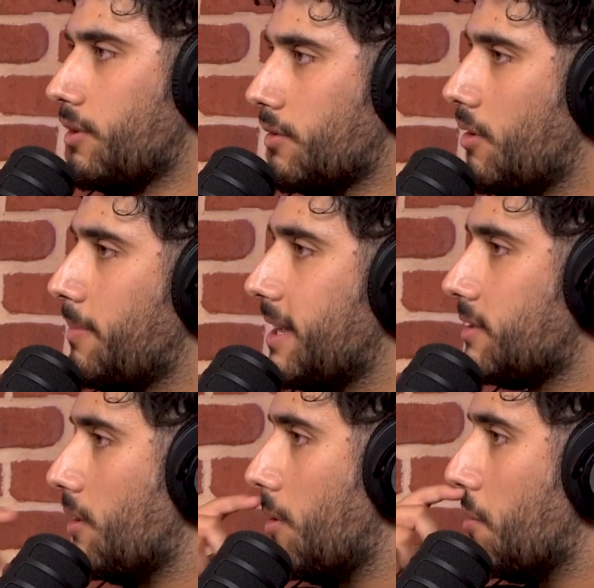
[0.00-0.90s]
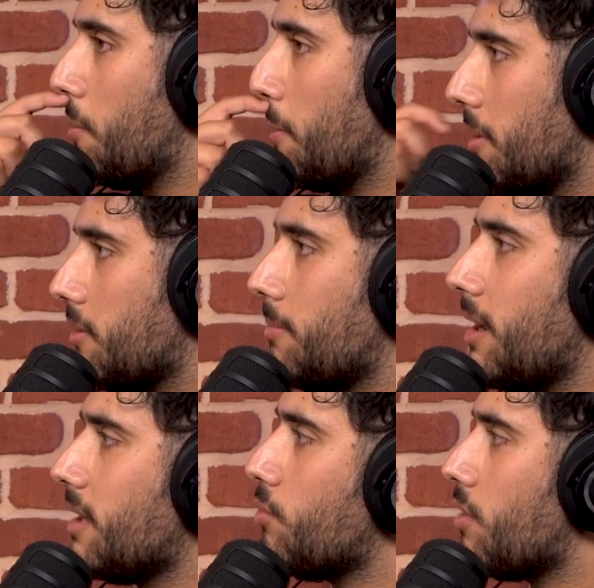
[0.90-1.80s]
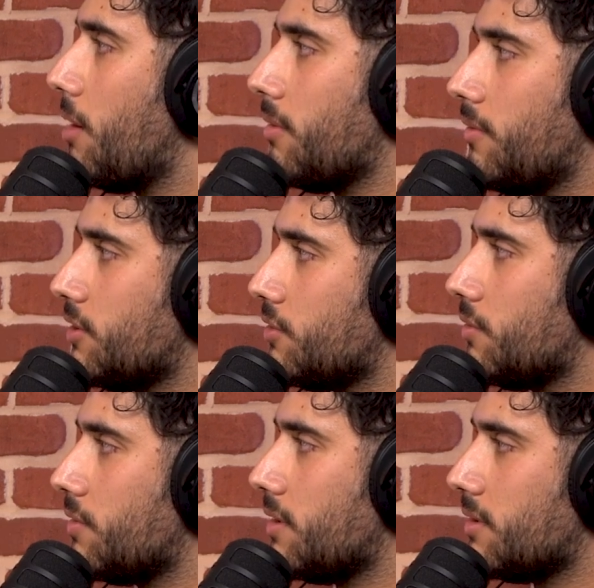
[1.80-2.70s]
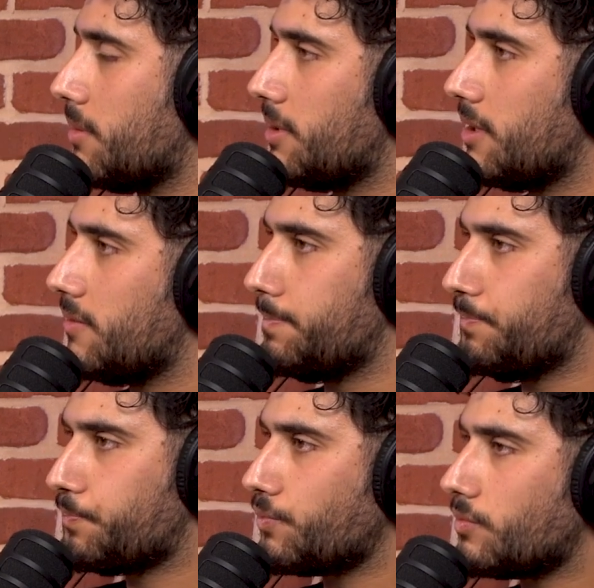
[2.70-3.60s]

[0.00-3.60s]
going back to the whole, the money will come if I just do things I believe in.